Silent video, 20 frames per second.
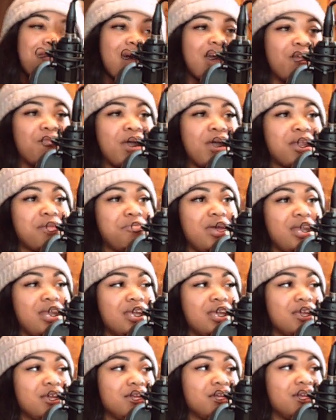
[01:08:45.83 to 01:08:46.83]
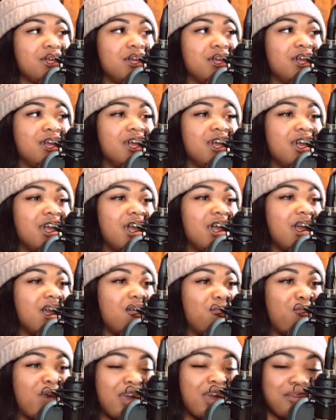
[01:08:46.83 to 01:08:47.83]
like, wait a minute
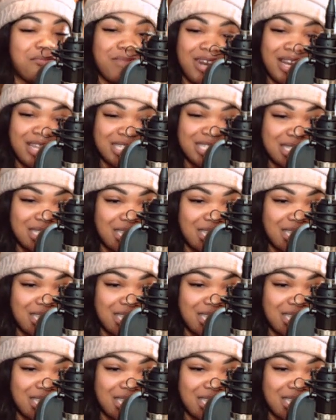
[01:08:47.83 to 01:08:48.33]
wait a minute,